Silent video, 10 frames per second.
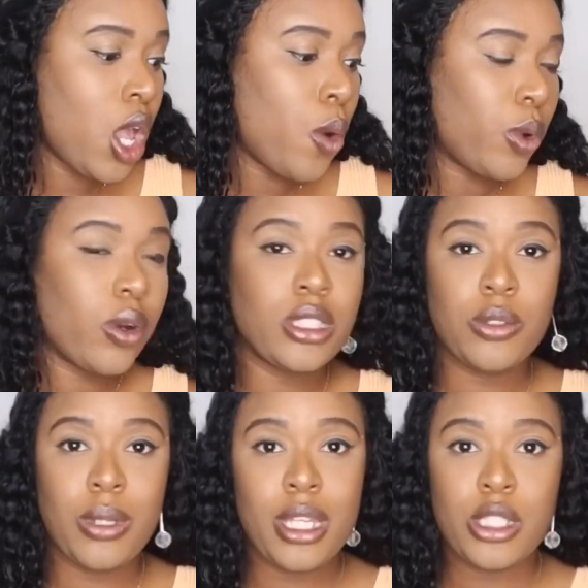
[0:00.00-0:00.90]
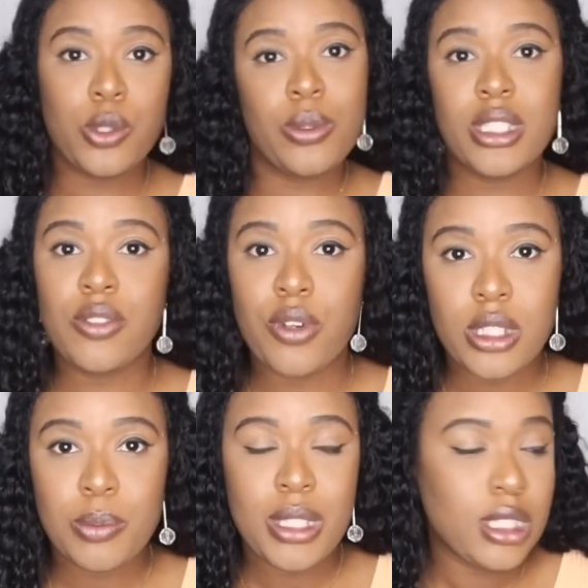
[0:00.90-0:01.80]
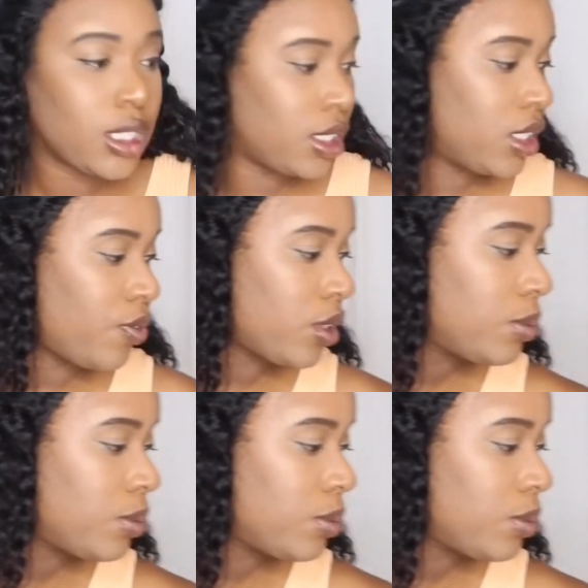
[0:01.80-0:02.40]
We're going to get into this first piece because this first